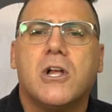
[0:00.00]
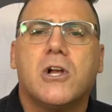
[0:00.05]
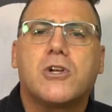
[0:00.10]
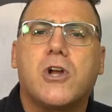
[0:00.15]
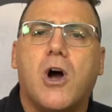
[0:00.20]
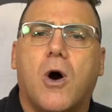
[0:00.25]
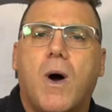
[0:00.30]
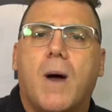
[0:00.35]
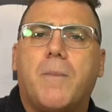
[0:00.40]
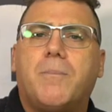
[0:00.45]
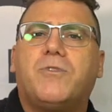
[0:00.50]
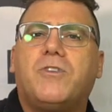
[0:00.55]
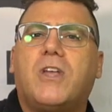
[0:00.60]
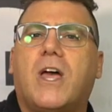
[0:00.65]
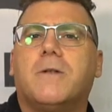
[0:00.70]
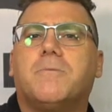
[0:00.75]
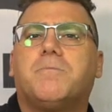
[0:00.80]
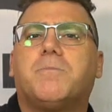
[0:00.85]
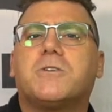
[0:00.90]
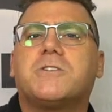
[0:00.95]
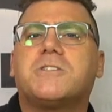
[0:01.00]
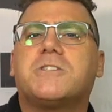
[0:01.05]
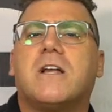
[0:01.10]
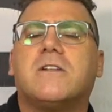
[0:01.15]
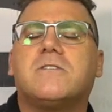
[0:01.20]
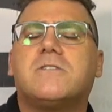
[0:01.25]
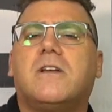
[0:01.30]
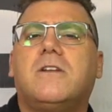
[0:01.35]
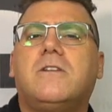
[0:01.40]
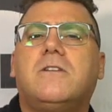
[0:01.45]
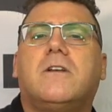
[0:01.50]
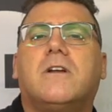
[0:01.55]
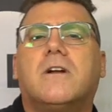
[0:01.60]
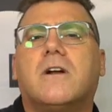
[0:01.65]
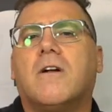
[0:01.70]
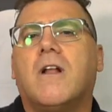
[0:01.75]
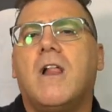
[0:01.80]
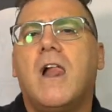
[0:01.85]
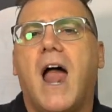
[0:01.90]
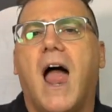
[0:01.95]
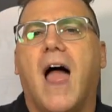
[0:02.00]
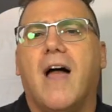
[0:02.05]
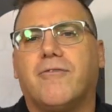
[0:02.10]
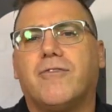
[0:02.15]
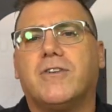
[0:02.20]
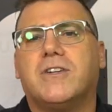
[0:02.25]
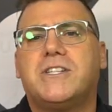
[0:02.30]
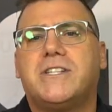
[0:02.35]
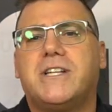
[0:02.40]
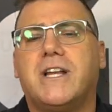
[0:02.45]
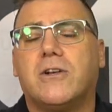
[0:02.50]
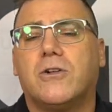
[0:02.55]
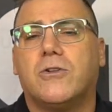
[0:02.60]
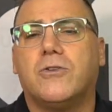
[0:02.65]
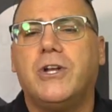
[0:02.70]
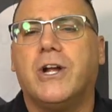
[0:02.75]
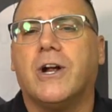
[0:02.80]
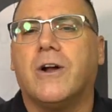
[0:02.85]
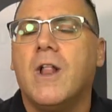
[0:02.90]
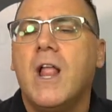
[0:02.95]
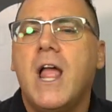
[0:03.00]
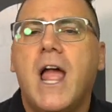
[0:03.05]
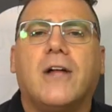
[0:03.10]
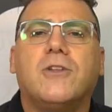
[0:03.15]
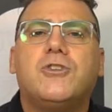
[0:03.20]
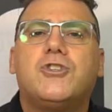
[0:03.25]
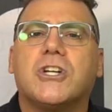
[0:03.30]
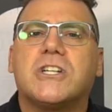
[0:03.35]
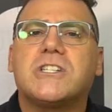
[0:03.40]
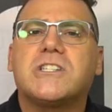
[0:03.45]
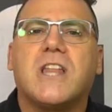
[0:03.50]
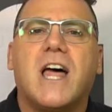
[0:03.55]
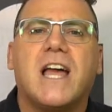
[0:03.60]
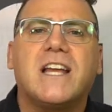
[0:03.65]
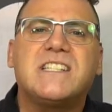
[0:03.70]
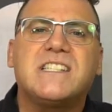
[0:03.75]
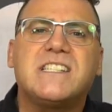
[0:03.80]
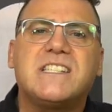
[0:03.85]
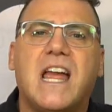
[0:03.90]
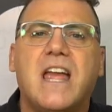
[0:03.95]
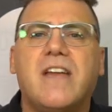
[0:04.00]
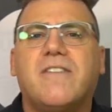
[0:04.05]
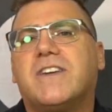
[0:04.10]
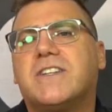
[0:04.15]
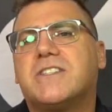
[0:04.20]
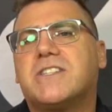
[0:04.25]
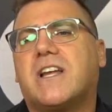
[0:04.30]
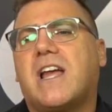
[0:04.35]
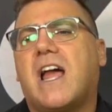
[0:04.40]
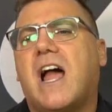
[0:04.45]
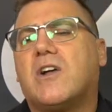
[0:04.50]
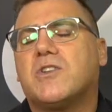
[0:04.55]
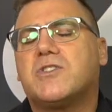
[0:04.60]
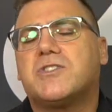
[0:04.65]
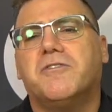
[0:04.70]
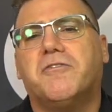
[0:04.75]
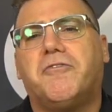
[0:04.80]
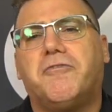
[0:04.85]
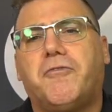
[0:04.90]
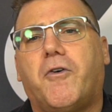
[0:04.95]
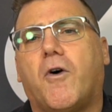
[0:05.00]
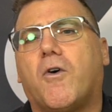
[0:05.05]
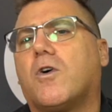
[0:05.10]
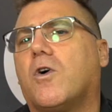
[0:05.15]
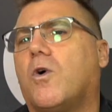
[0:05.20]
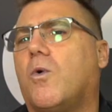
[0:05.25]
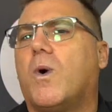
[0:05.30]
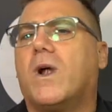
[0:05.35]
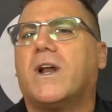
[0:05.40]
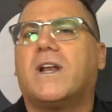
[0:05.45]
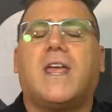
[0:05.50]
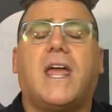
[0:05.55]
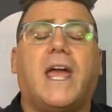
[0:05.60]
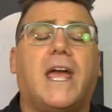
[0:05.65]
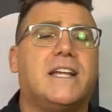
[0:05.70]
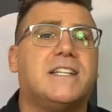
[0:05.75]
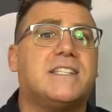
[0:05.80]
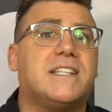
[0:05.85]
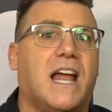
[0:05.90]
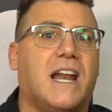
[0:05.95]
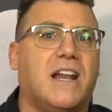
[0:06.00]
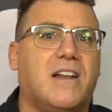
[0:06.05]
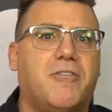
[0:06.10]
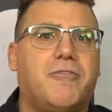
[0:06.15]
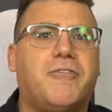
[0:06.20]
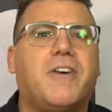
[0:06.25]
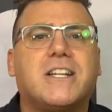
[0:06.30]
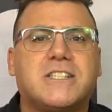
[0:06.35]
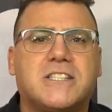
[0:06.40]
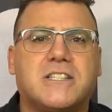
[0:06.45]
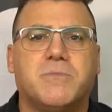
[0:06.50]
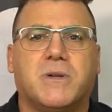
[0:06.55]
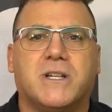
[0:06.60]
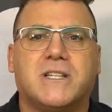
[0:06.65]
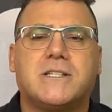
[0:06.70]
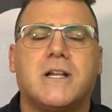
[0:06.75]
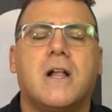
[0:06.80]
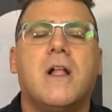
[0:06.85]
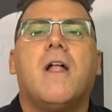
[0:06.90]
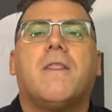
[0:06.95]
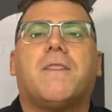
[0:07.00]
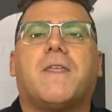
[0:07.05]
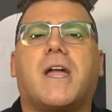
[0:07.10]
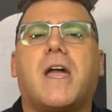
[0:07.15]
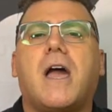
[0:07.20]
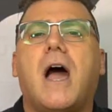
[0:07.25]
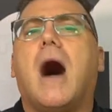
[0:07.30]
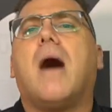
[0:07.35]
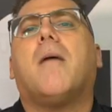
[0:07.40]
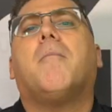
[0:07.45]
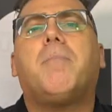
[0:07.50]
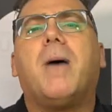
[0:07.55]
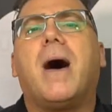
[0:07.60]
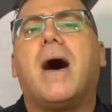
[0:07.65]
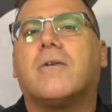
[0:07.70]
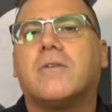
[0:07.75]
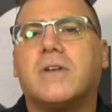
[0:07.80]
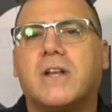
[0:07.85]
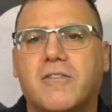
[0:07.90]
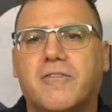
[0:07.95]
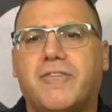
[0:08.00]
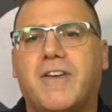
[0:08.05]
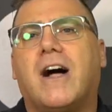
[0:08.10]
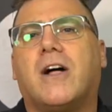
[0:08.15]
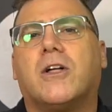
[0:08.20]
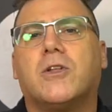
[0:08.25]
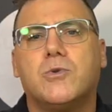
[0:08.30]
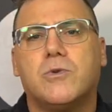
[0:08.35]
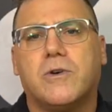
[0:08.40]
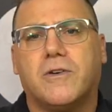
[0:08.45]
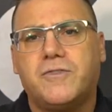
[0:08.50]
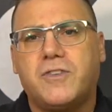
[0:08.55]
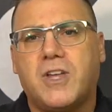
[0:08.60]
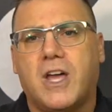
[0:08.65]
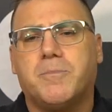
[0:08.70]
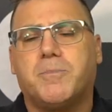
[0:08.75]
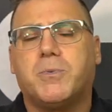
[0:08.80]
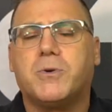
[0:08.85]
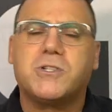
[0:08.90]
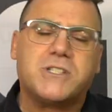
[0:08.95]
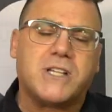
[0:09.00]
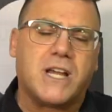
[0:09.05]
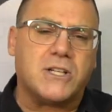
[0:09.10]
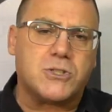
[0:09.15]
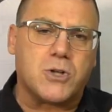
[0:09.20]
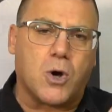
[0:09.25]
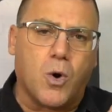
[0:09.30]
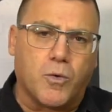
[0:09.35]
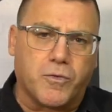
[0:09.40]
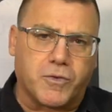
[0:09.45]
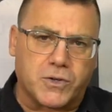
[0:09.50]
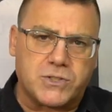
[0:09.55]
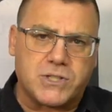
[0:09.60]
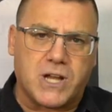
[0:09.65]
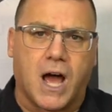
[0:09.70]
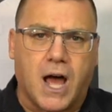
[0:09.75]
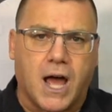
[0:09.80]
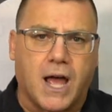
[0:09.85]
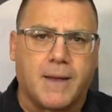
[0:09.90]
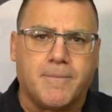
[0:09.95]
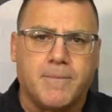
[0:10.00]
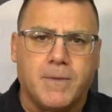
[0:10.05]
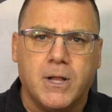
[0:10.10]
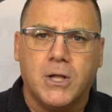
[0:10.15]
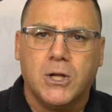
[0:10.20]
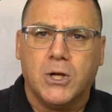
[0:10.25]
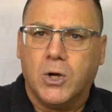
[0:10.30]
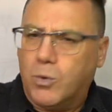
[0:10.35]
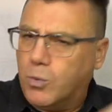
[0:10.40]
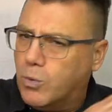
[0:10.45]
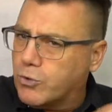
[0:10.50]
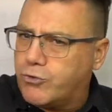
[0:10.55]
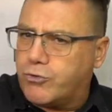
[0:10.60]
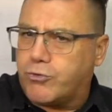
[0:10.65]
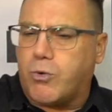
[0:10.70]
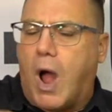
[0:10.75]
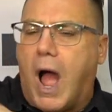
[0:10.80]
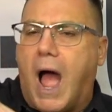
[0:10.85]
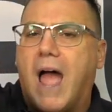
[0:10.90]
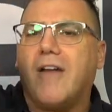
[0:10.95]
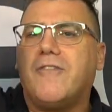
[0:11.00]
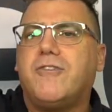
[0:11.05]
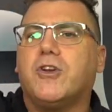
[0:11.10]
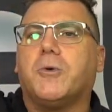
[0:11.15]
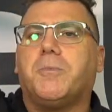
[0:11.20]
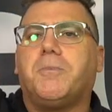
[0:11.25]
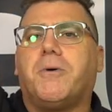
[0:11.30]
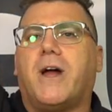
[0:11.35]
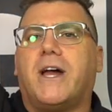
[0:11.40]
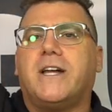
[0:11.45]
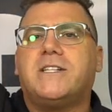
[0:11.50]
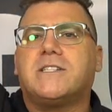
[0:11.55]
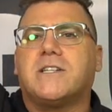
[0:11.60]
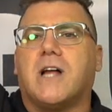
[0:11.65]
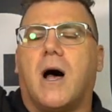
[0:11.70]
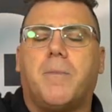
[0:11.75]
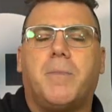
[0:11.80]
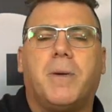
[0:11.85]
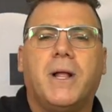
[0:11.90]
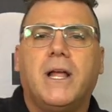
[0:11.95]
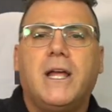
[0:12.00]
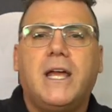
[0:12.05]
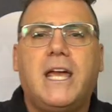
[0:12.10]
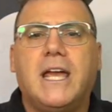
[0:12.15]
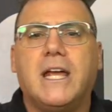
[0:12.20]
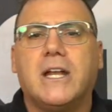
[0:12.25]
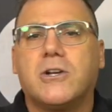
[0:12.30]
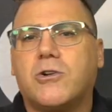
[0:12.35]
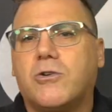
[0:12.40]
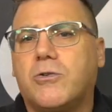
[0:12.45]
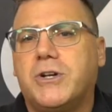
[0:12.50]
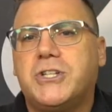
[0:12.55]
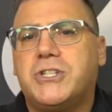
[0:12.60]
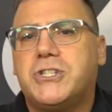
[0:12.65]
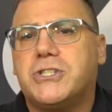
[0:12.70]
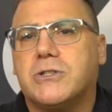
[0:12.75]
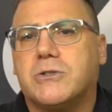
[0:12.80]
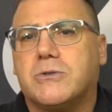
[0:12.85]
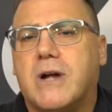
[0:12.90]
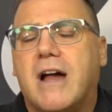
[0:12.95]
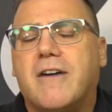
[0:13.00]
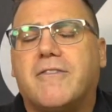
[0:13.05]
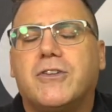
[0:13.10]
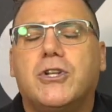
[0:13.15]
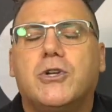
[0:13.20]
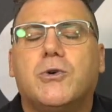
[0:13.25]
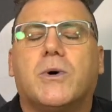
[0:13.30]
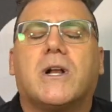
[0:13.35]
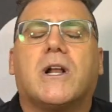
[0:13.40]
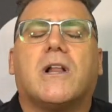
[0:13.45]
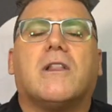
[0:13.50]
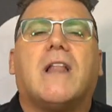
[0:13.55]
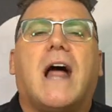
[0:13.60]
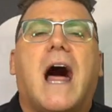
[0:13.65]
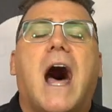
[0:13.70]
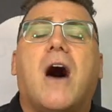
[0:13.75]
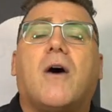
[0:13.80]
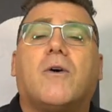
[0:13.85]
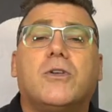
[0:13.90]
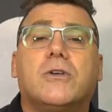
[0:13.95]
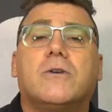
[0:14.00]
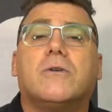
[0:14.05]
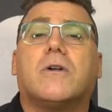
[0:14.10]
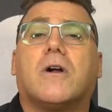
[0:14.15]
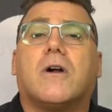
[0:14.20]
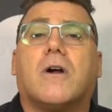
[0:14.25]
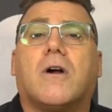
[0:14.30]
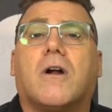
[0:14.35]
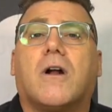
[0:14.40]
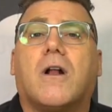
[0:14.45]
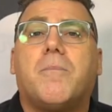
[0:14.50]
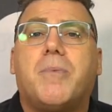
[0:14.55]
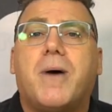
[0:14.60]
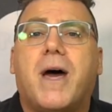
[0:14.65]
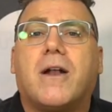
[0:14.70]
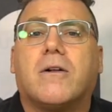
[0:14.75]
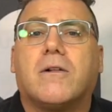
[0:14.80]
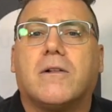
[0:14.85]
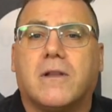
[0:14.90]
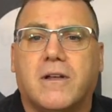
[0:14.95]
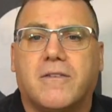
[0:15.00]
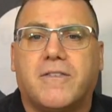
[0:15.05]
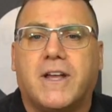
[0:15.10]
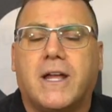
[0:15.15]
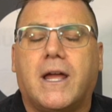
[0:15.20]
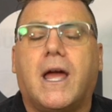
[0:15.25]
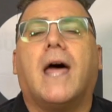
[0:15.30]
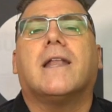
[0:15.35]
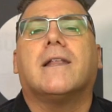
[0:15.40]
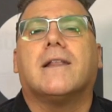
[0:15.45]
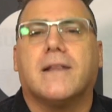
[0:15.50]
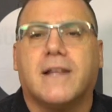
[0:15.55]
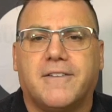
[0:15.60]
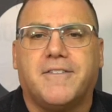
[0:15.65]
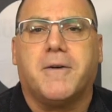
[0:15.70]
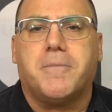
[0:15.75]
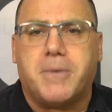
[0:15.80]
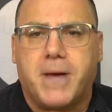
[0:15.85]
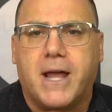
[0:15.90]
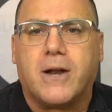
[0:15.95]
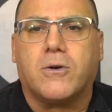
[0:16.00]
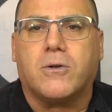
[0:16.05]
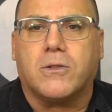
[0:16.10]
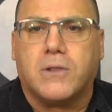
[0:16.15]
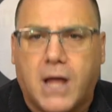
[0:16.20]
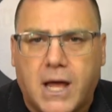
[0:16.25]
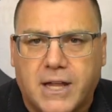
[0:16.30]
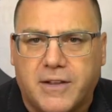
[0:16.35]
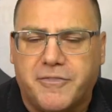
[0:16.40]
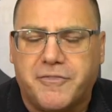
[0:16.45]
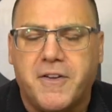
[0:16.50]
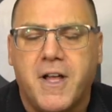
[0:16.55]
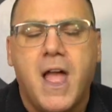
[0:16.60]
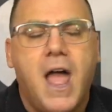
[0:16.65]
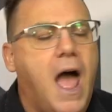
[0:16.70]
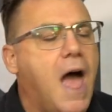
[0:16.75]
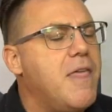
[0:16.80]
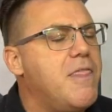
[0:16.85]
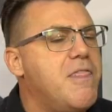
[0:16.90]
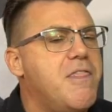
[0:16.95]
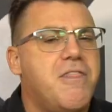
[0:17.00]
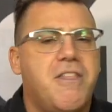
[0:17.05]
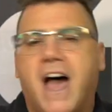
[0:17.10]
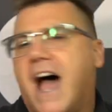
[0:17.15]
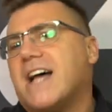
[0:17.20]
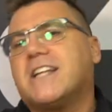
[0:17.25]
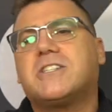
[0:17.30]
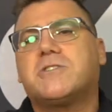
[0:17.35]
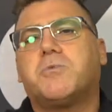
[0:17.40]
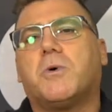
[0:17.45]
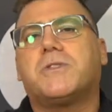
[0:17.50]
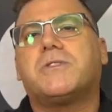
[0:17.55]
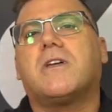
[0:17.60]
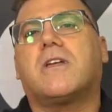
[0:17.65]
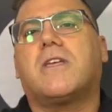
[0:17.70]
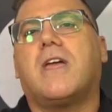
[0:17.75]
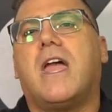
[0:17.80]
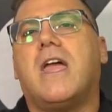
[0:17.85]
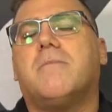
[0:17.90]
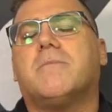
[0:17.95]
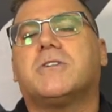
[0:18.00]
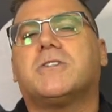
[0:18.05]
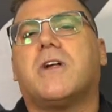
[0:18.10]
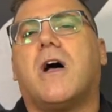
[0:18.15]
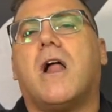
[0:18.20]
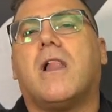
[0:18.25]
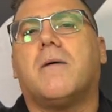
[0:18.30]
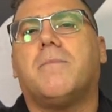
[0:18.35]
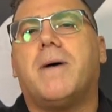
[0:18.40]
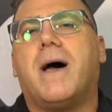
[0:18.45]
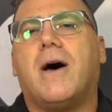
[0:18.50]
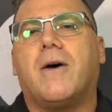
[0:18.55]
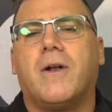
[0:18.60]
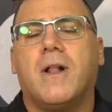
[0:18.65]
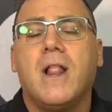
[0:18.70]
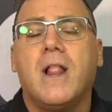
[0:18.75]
Go up 10% a year every single year. And just like savings accounts and 401ks and investments, the compounding value of 10% over time will drive your price up, increase your revenue, and allow you to earn a better living and live a better life. And that's what the game is all about.